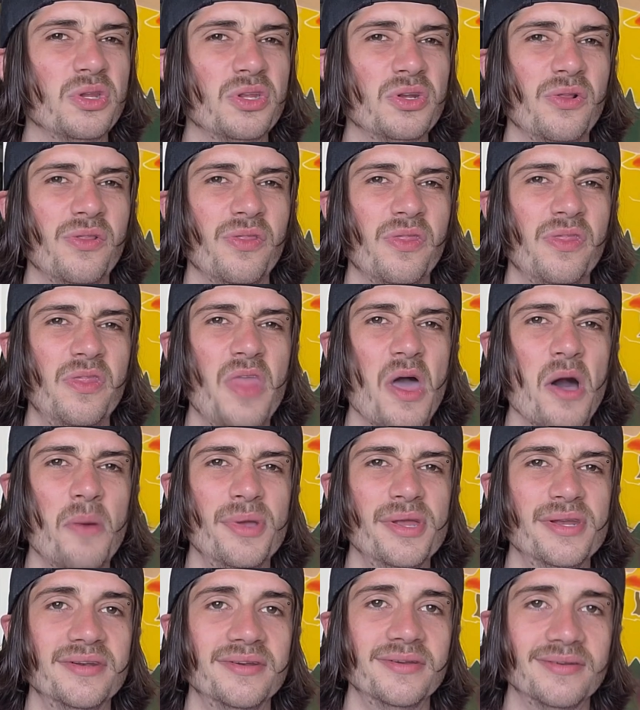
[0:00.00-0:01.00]
little
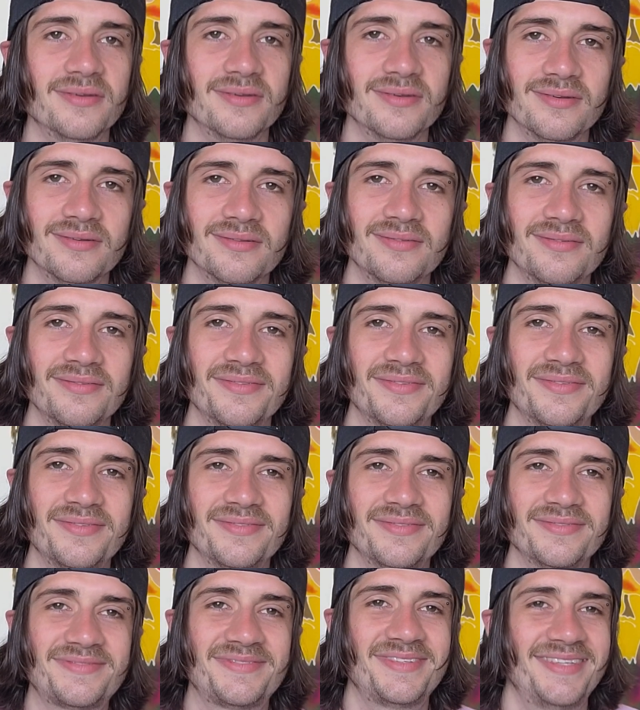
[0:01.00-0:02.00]
nubbin.
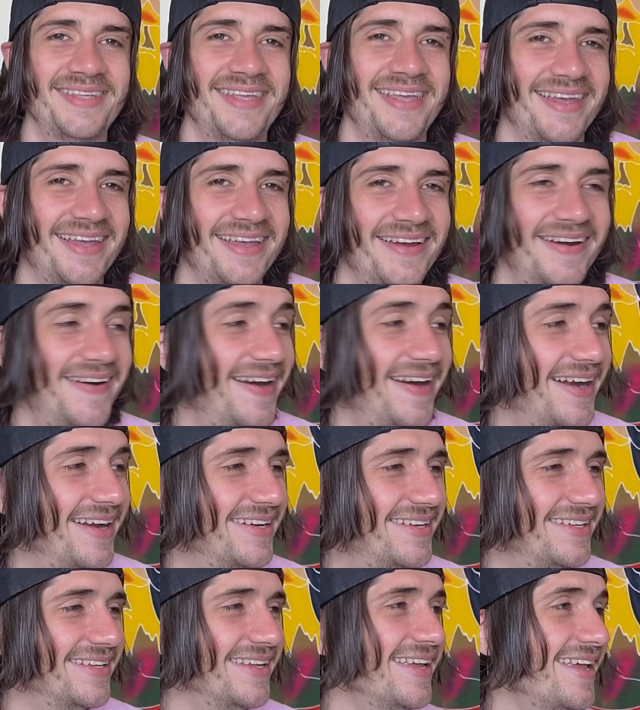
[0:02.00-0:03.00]
All
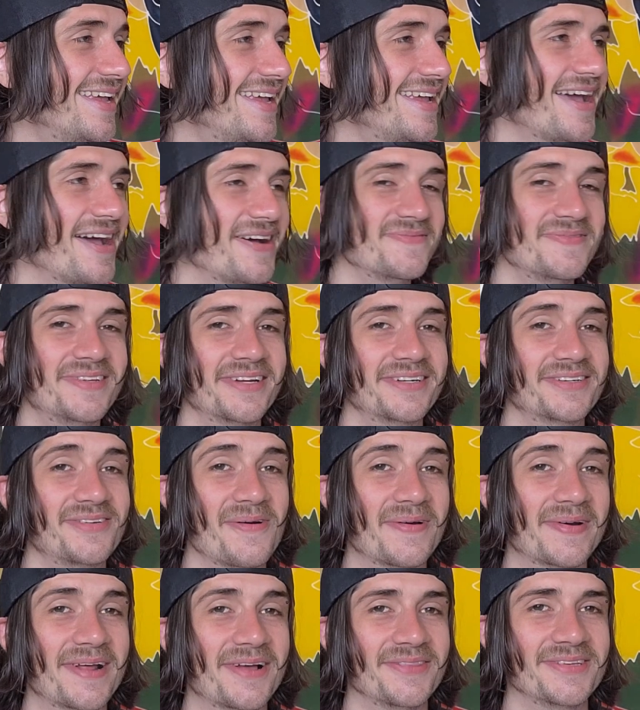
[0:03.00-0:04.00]
right, I'm done
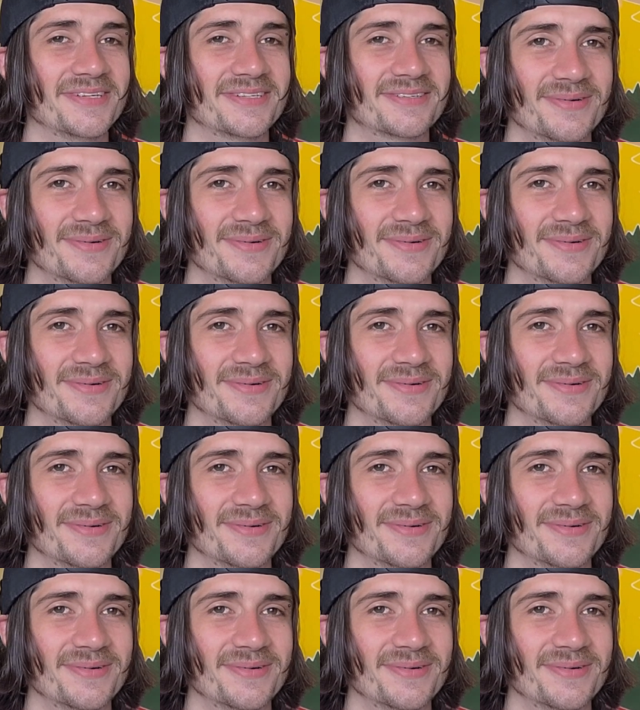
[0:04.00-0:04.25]
going down this